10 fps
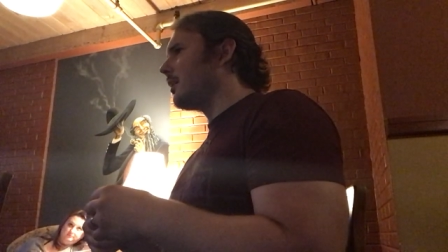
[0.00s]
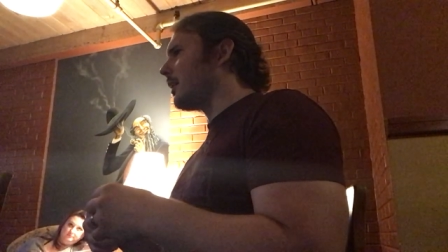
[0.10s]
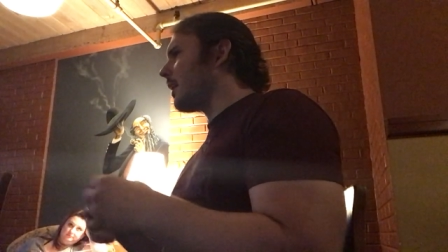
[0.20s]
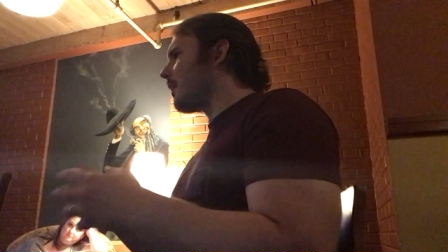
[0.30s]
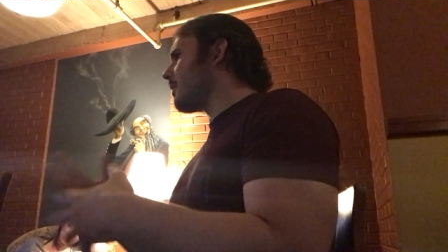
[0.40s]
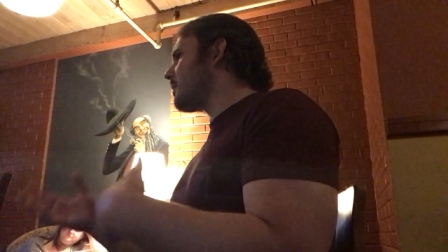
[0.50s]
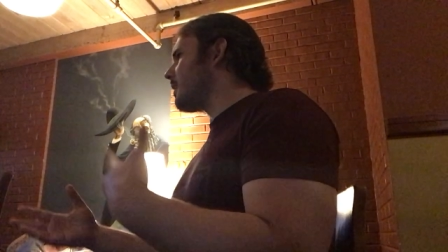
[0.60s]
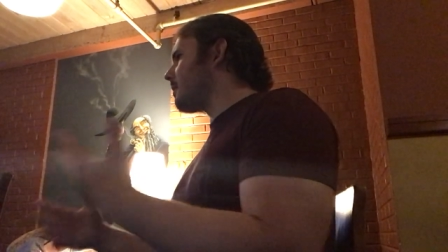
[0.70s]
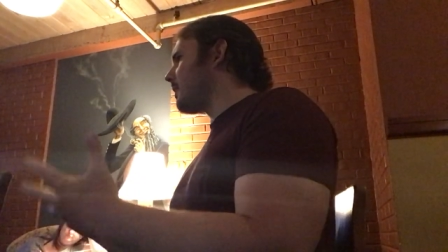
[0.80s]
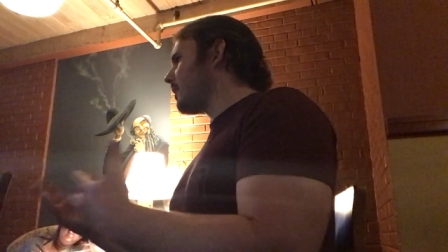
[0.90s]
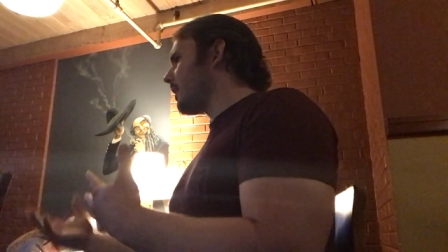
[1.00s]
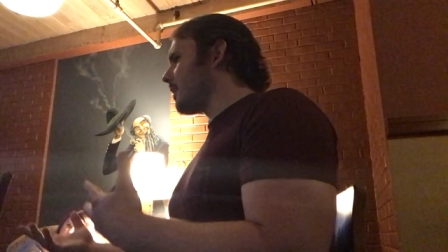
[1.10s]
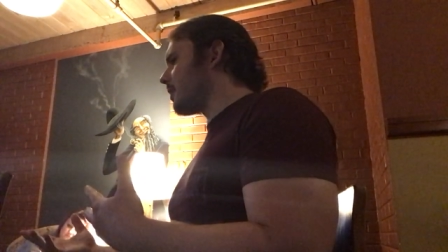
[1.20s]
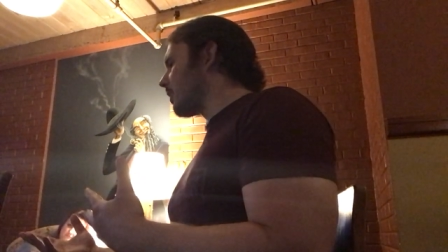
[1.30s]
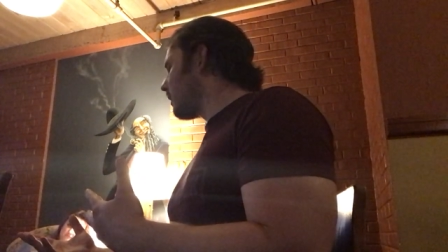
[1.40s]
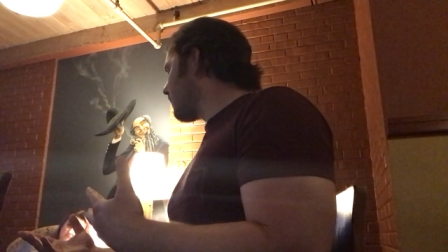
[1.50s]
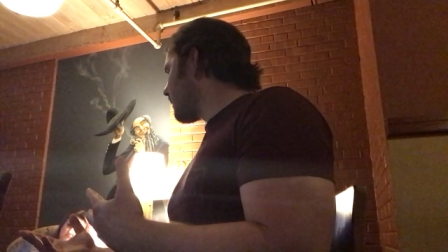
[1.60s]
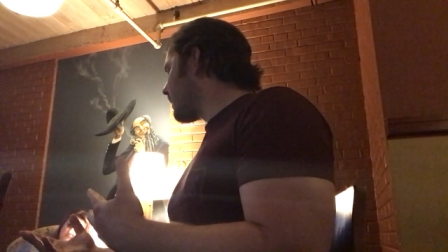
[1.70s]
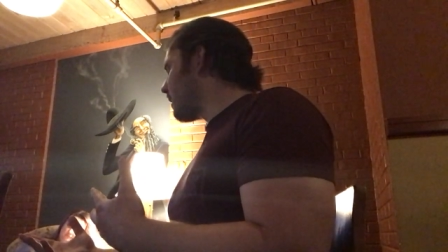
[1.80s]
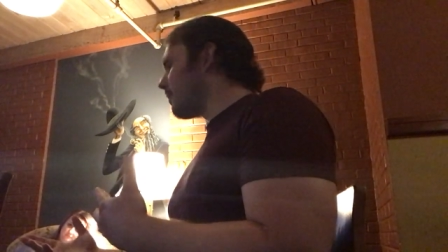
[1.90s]
Like everybody's been kind of struggling
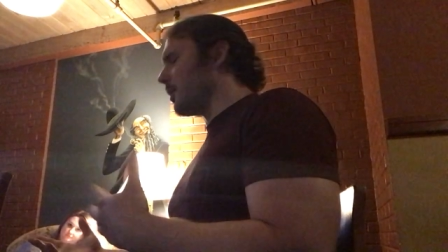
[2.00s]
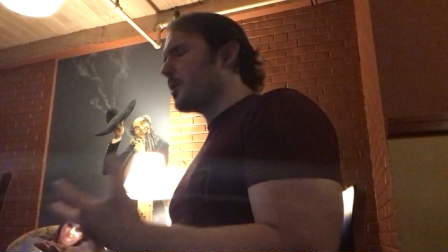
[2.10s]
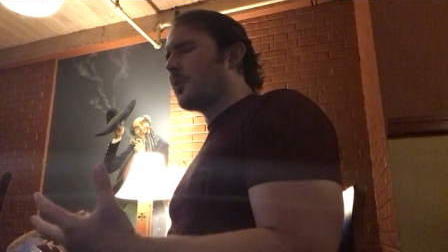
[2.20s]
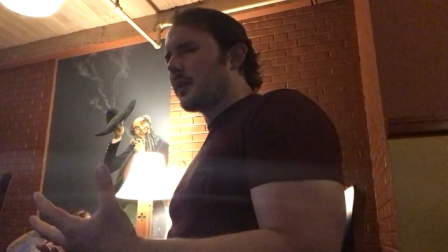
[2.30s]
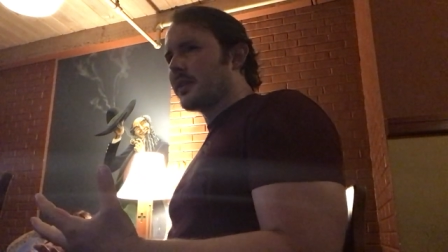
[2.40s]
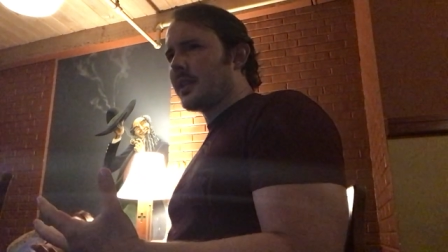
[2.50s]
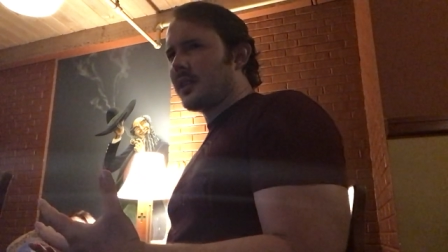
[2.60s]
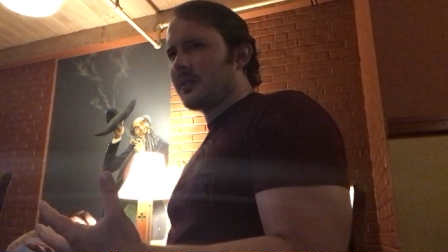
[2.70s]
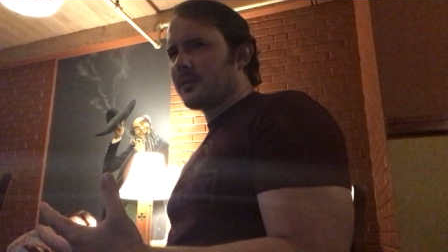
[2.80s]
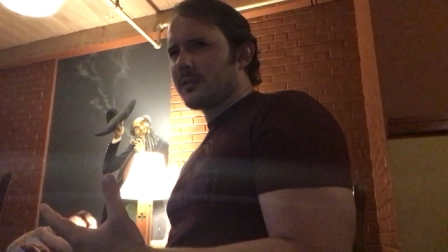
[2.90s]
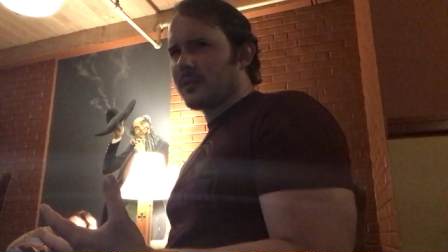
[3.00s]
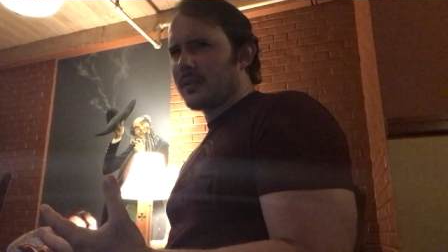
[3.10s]
with that post quarantine.